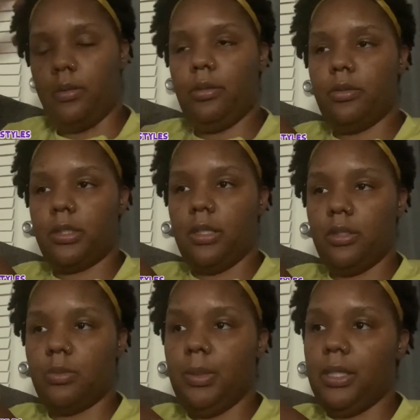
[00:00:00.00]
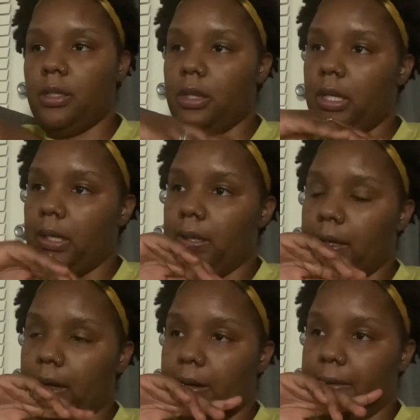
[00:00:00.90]
ooh, excuse me the
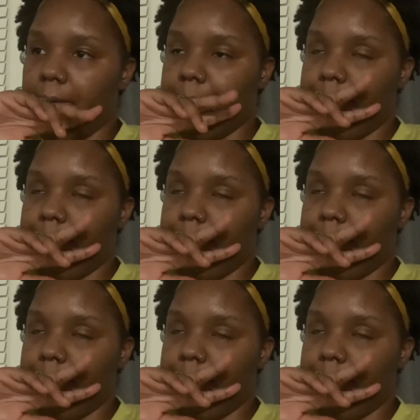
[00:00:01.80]
um